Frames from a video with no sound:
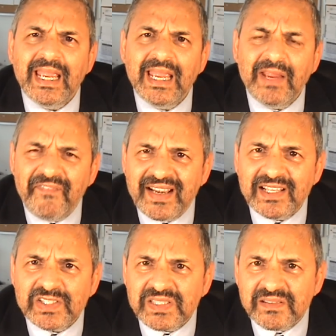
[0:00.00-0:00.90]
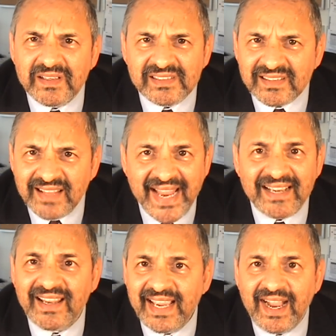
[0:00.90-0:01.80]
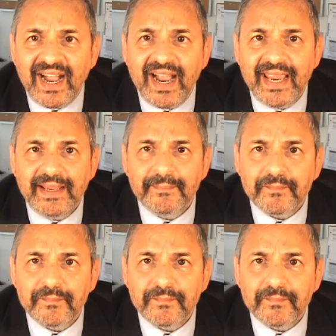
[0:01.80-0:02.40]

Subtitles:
If it is slightly high,